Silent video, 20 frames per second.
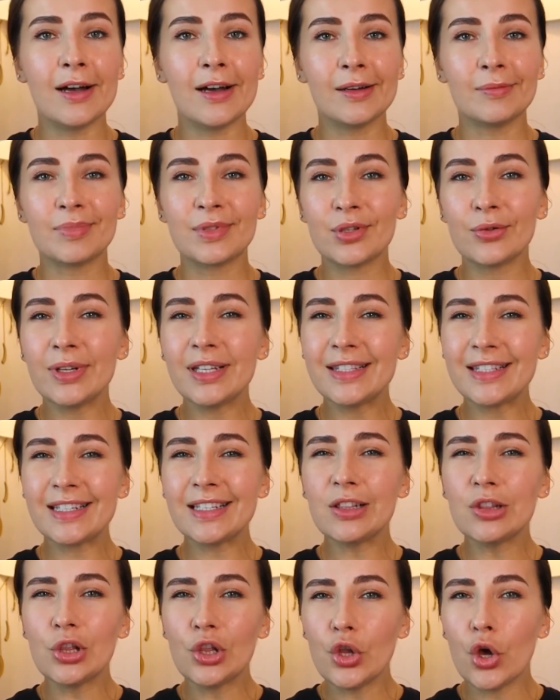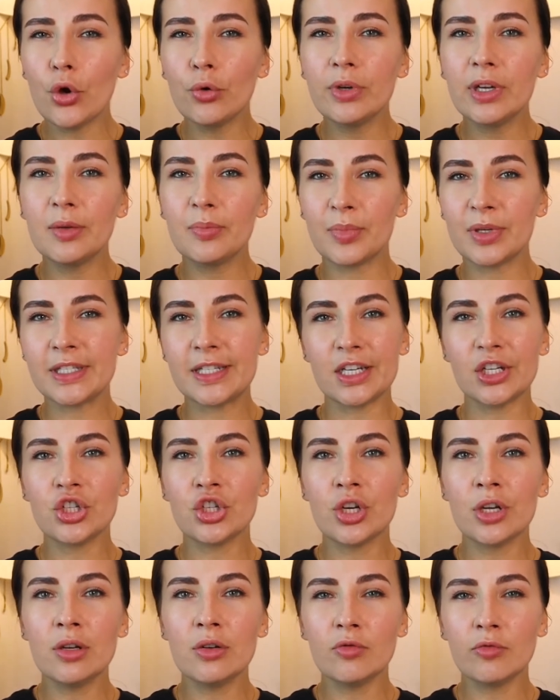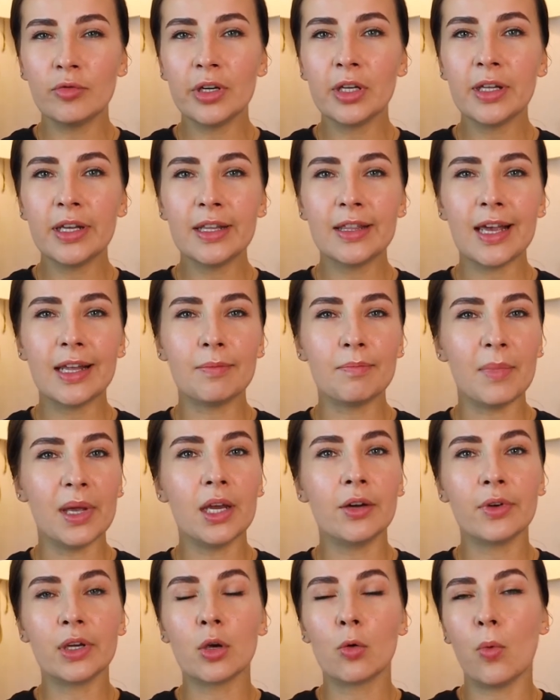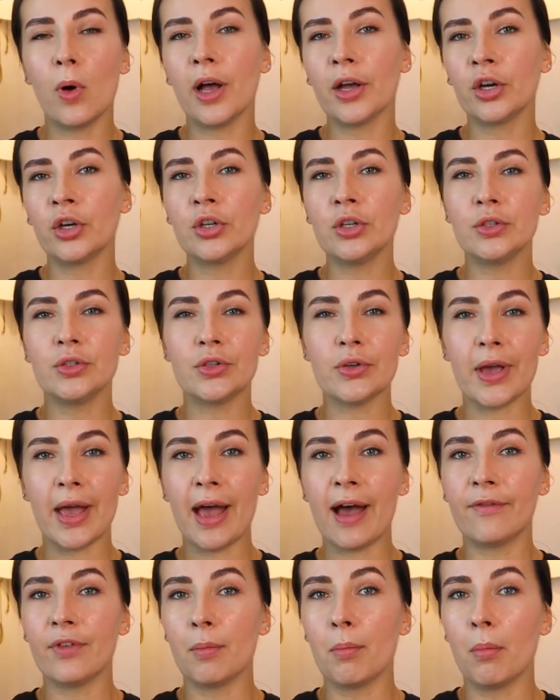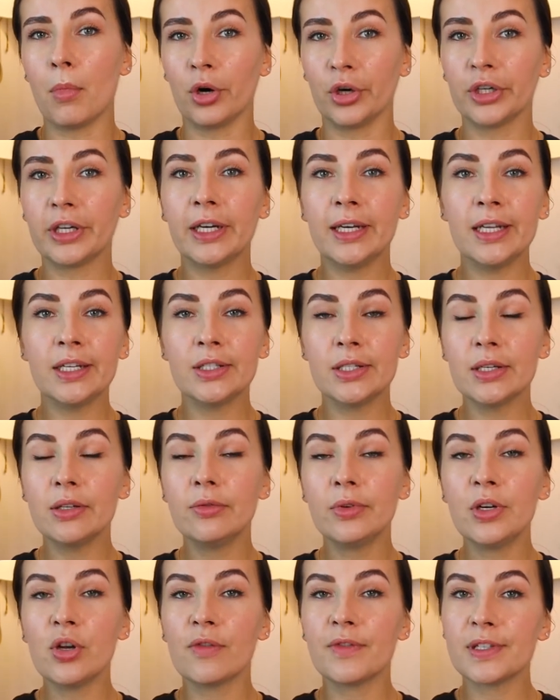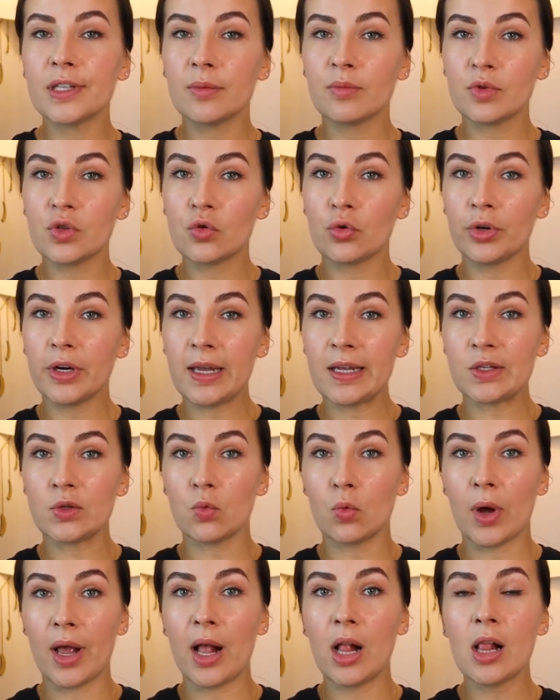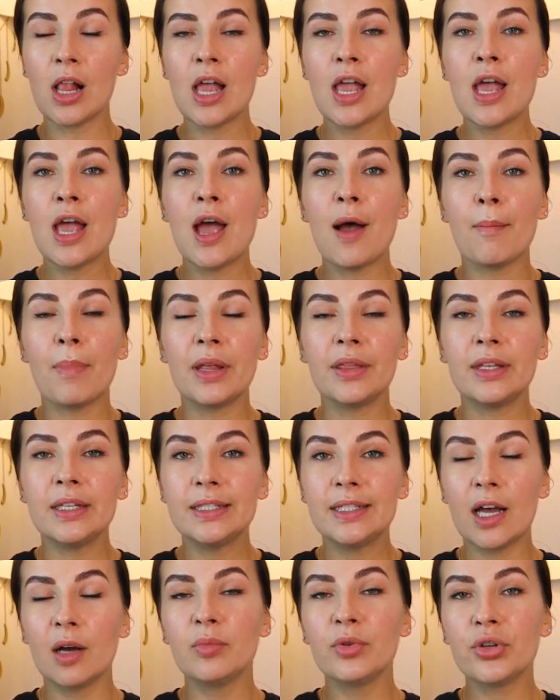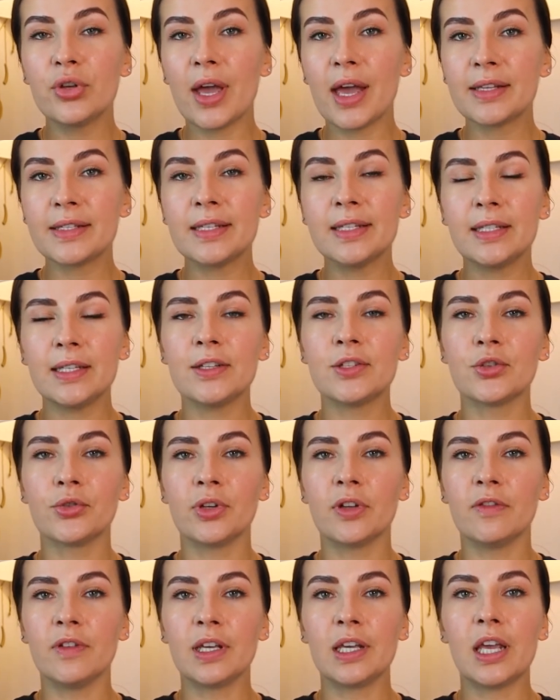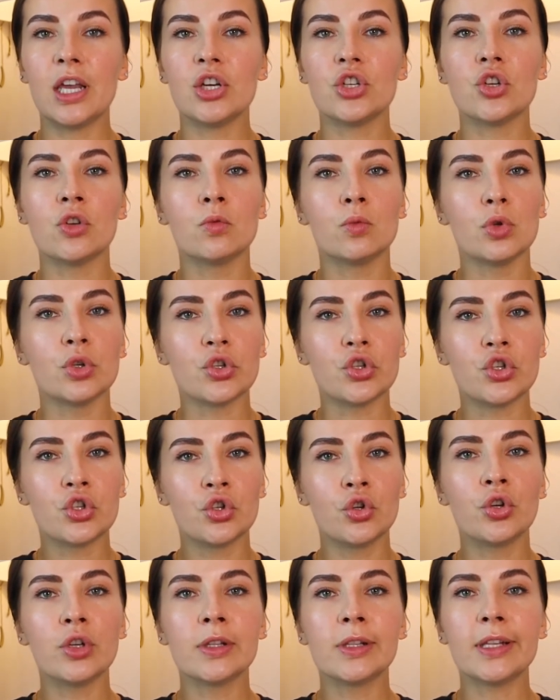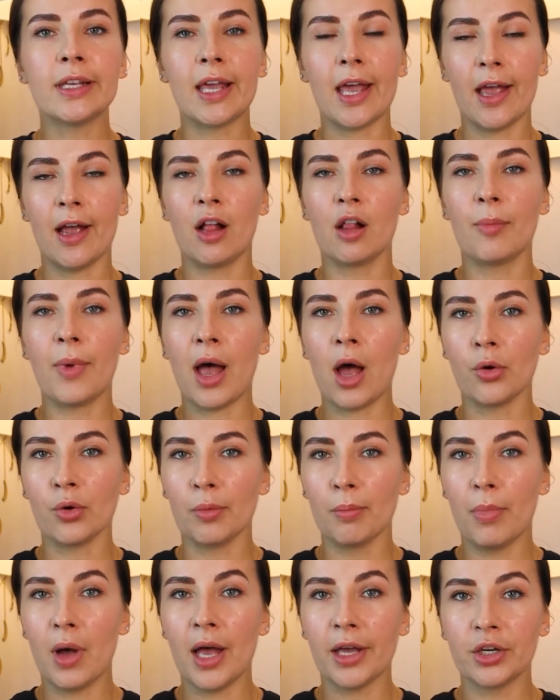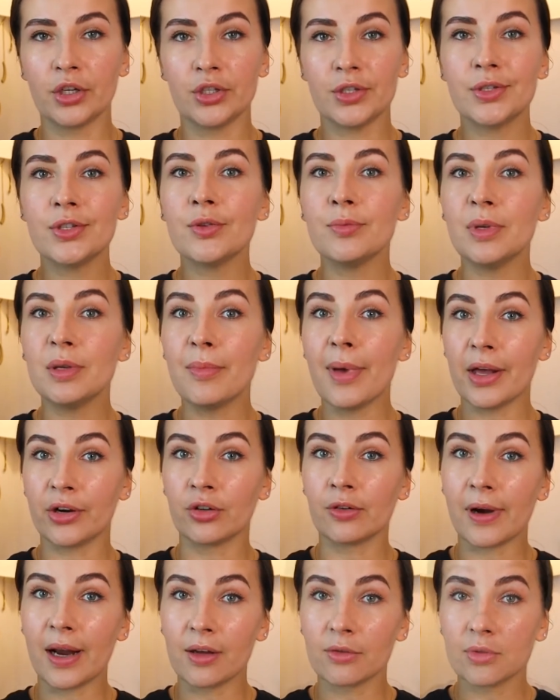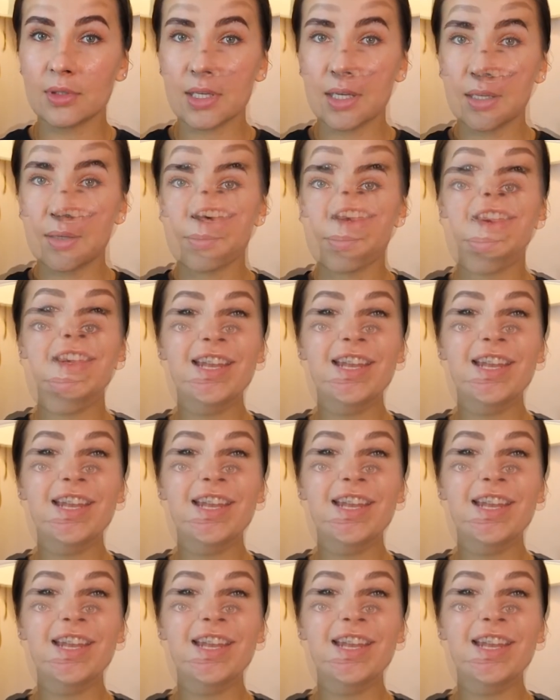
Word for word: Uh, so it's a loaded position really that may require you to have a marketing degree of some sort as well, but the W S E T certification will certainly help our buyers to be better rounded.